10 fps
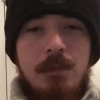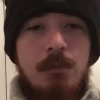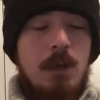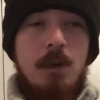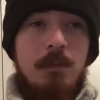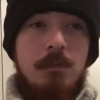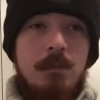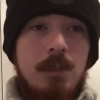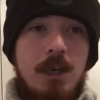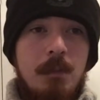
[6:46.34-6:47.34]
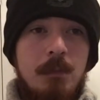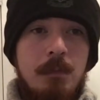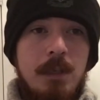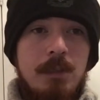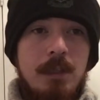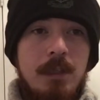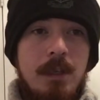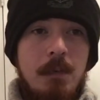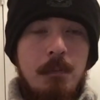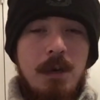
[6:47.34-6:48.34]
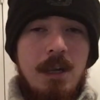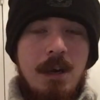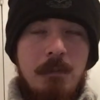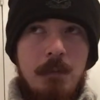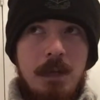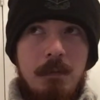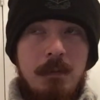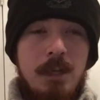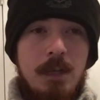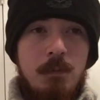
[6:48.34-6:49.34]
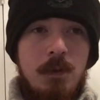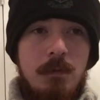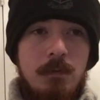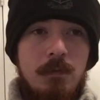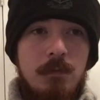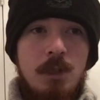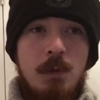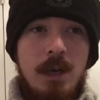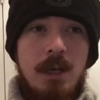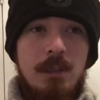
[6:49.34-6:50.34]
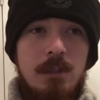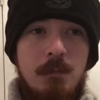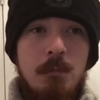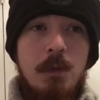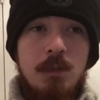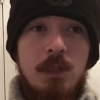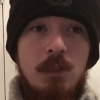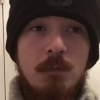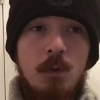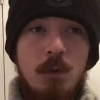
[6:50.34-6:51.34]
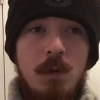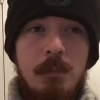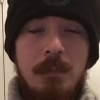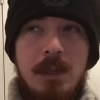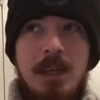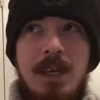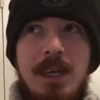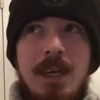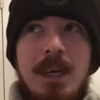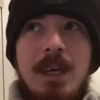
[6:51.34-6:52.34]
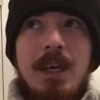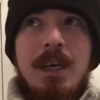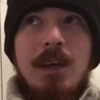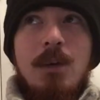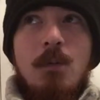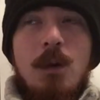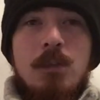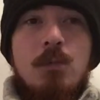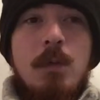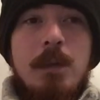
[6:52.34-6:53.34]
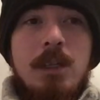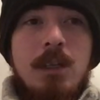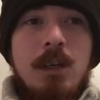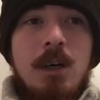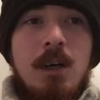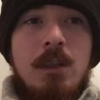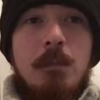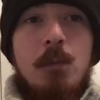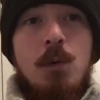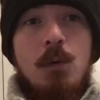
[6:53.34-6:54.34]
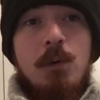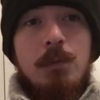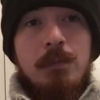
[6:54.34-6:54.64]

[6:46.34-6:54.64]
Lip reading: throughout times, basically, men have been led with two heads, mostly the smaller one, whilst women are the more